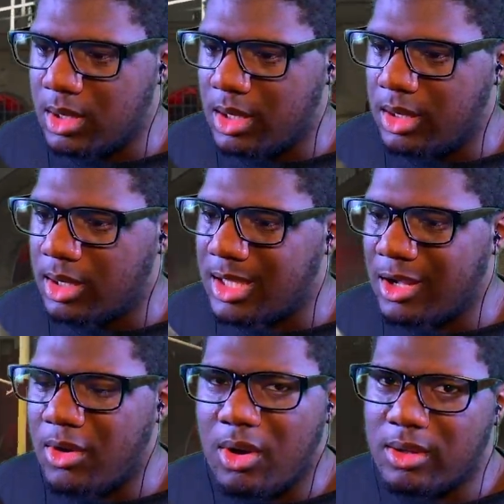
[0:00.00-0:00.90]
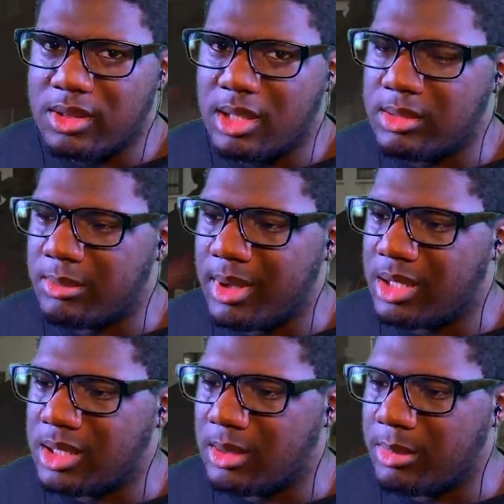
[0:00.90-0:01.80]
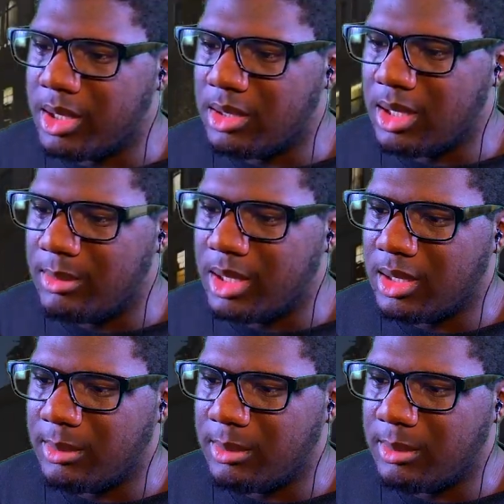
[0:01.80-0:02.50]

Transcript: Look, that call seems amazing, but I mean,